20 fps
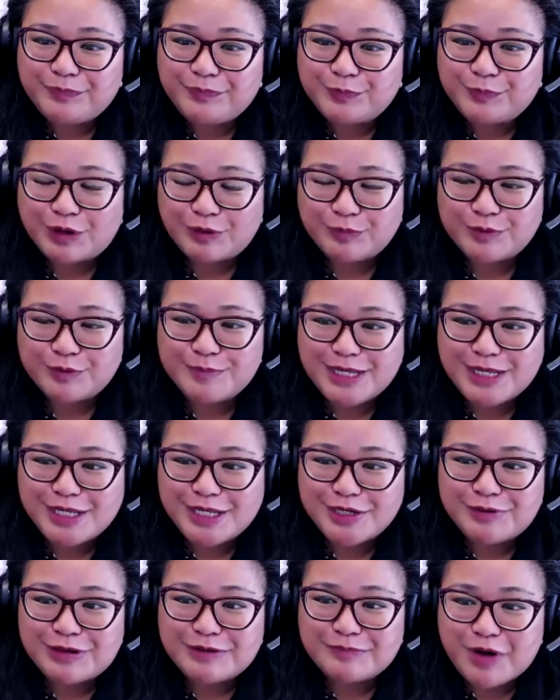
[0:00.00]
while we're
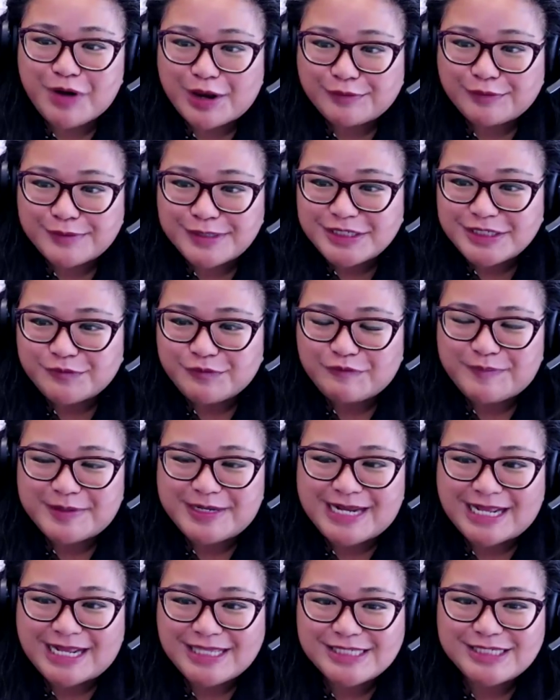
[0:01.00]
making great progress and we've
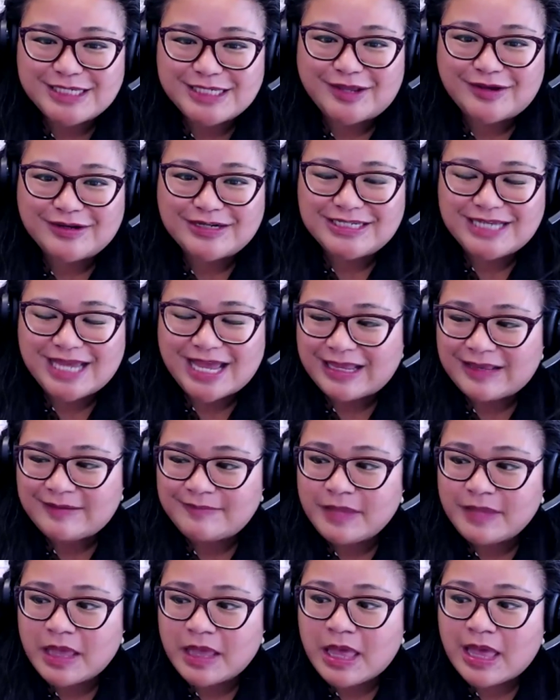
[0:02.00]
been at this a long
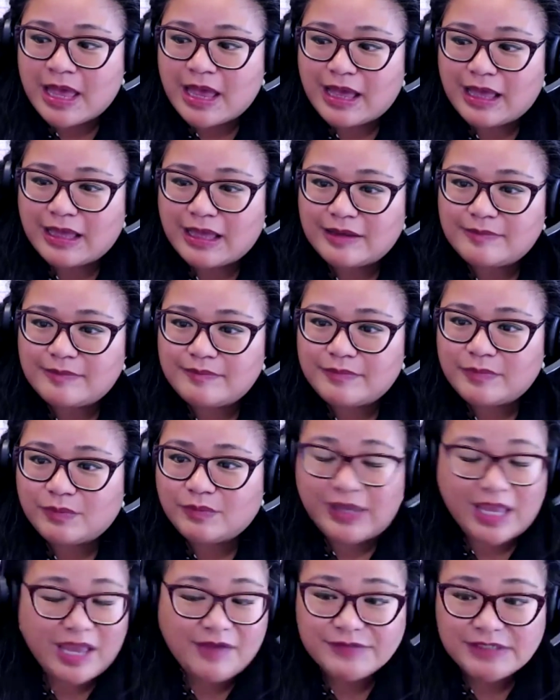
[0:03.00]
time,
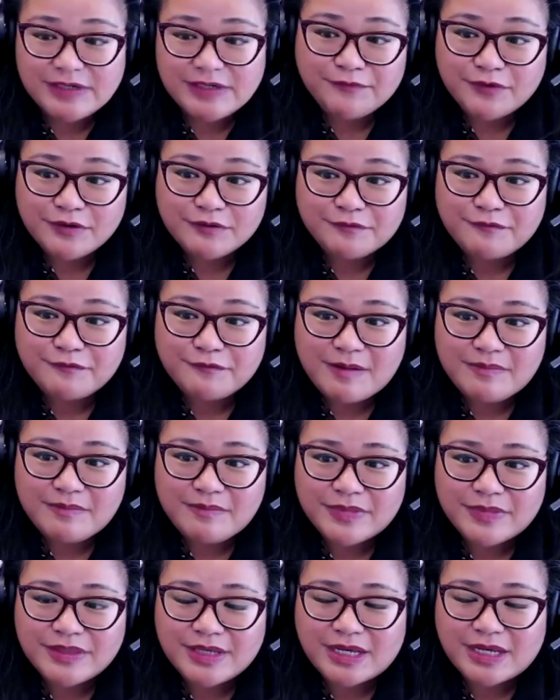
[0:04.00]
we have suffered
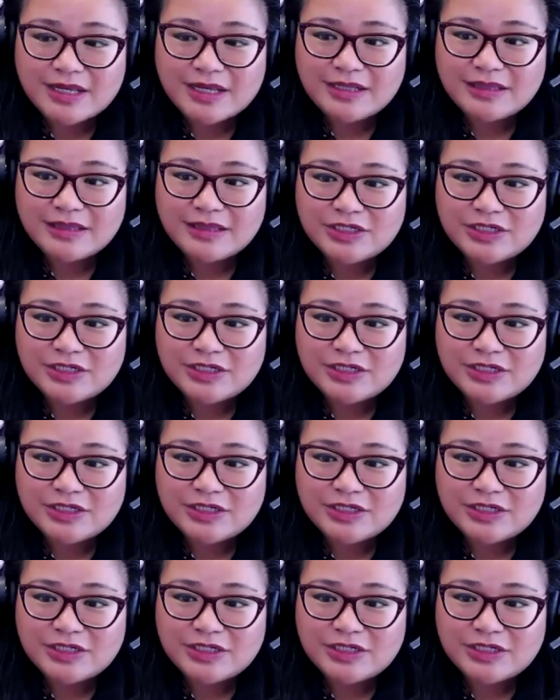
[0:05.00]
from the